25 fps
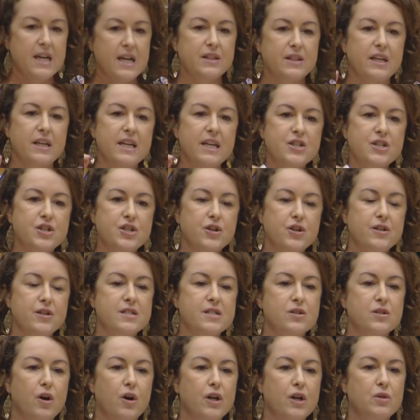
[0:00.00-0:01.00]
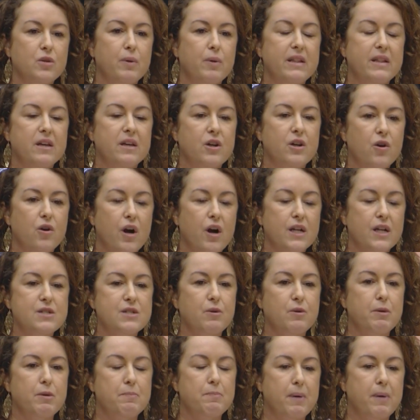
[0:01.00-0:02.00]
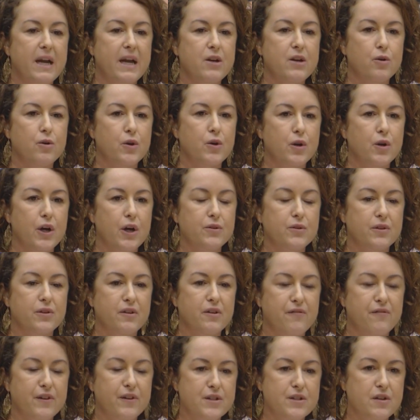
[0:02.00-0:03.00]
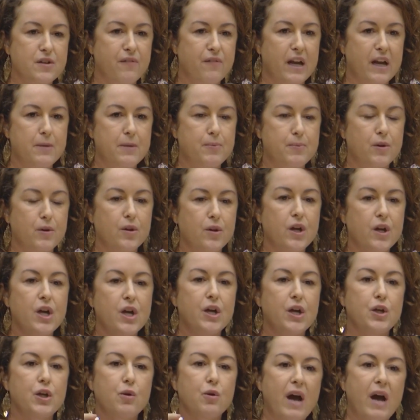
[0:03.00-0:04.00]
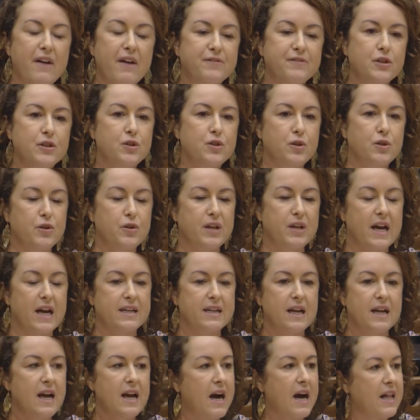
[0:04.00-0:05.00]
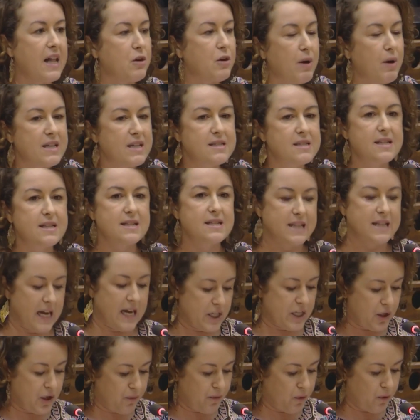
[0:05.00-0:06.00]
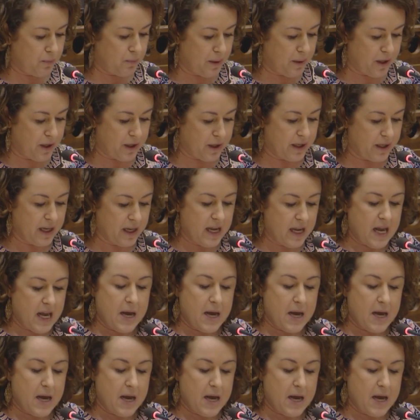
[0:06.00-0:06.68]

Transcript: The issue is not whether grants will be paid or not on the 1st of April. You have to do that, otherwise this country will burn.